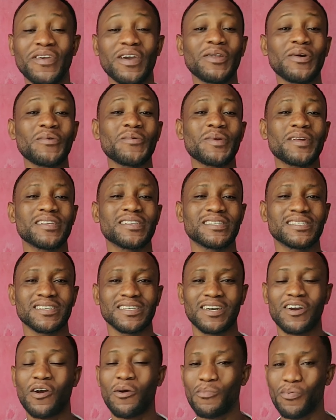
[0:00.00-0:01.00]
are not rich
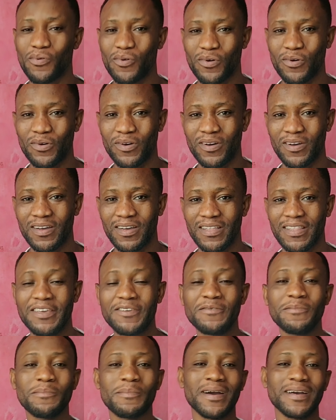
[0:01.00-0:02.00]
or poor, then you
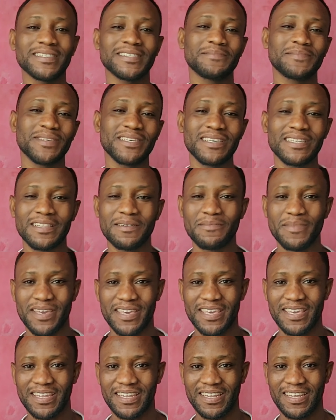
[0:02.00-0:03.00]
must be in the
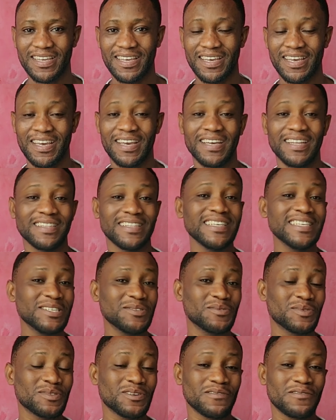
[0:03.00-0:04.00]
making. This is
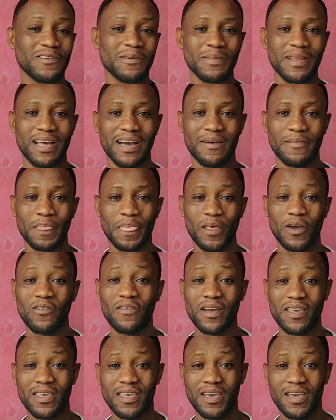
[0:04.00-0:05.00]
Wisdom Formula. Over
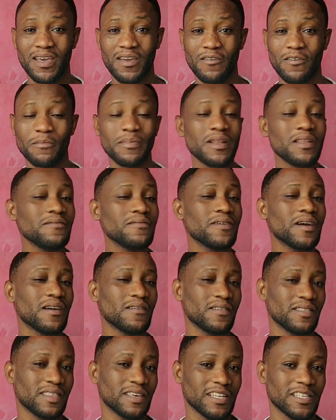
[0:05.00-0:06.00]
here, we believe
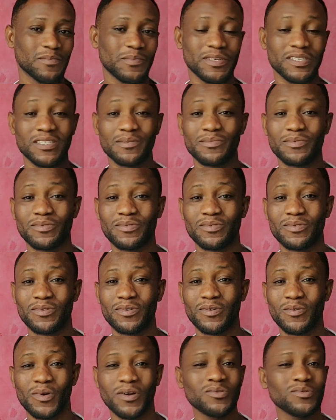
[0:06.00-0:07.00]
everything is possible
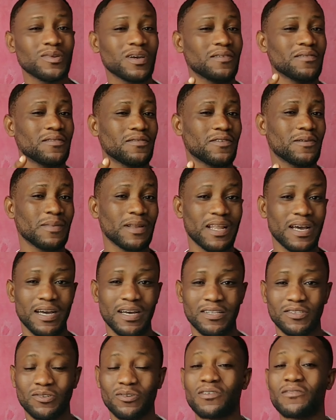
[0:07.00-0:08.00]
once you have the formula
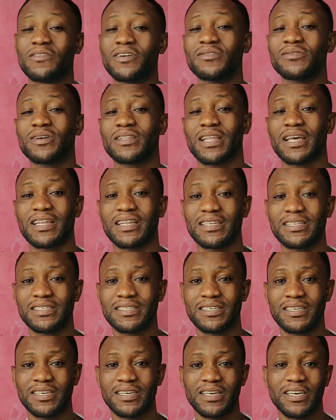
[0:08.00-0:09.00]
to convert your knowledge
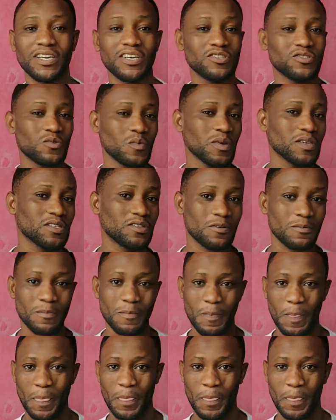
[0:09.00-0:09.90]
into wisdom.